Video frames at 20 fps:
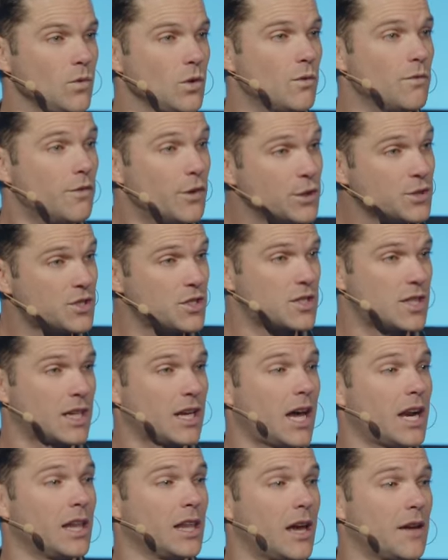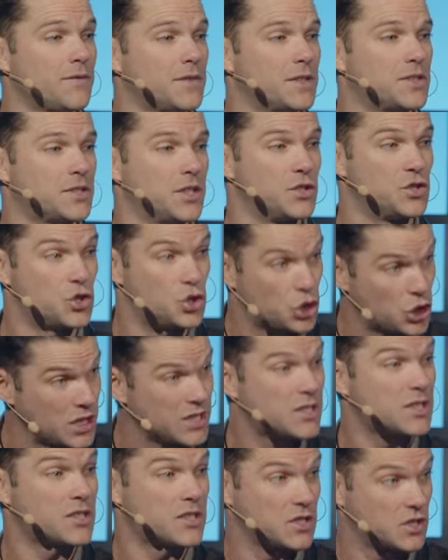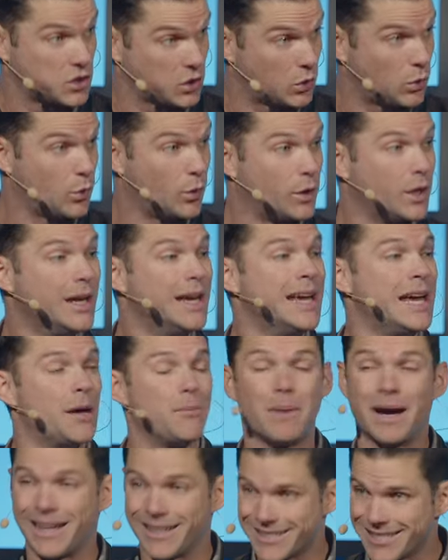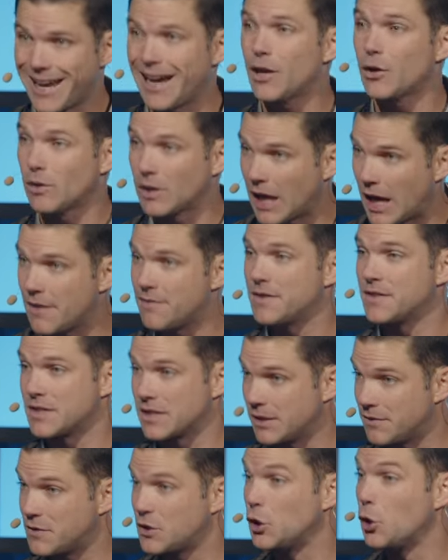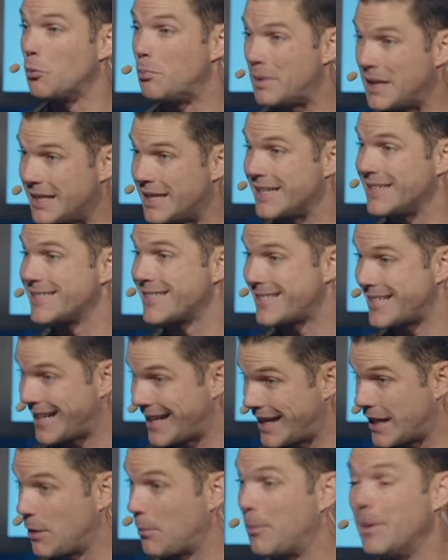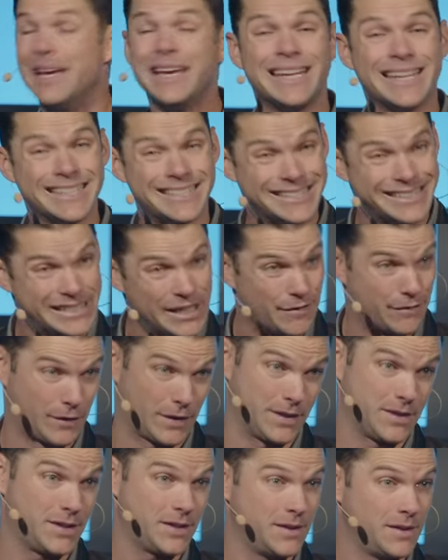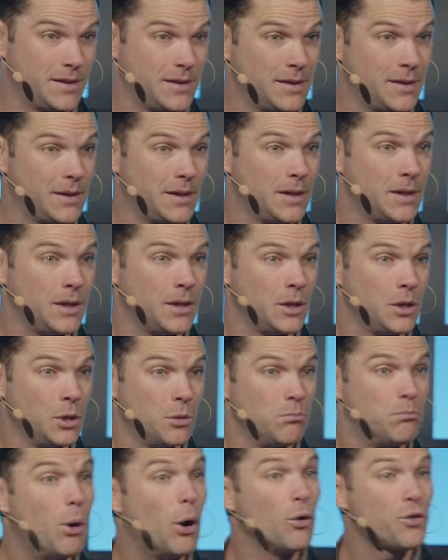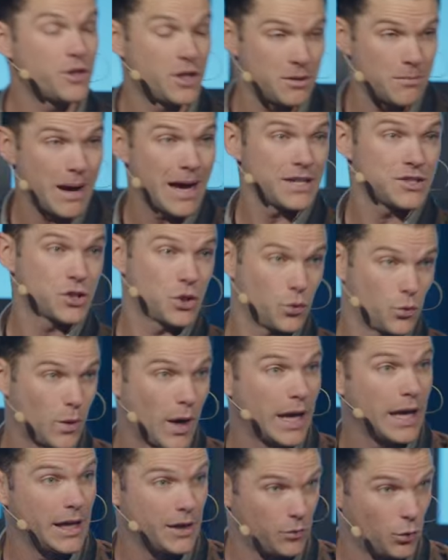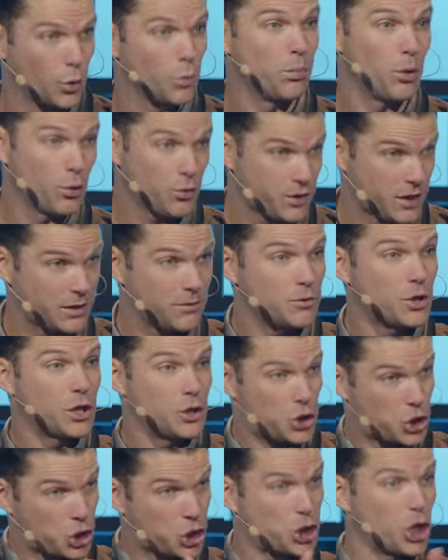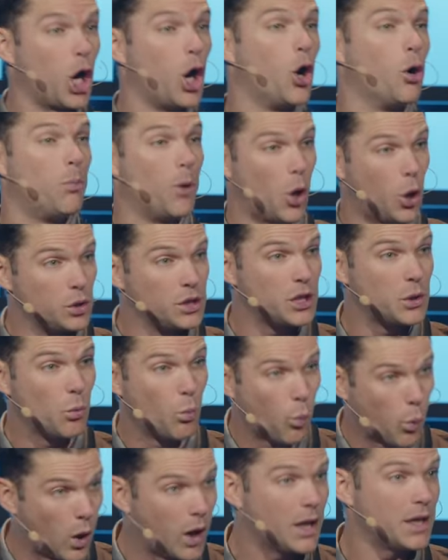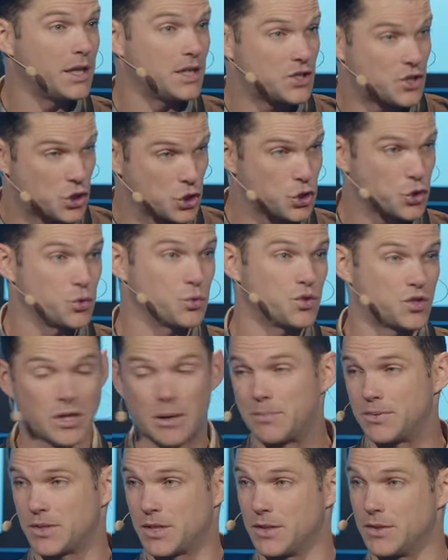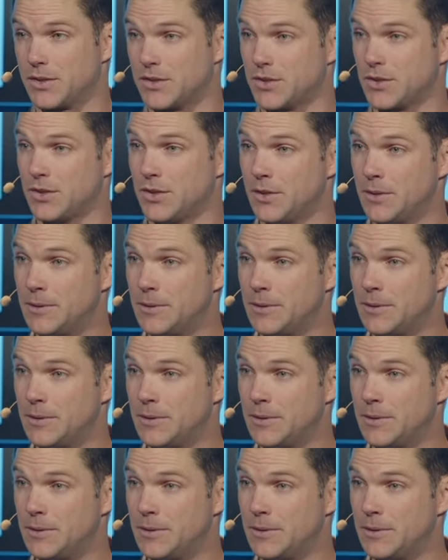Versus the kind of life that says, Jesus is Lord, and my entire life is lived in obedience to Him. It's different. Both can masquerade or both can, can show, but only one is the true substance.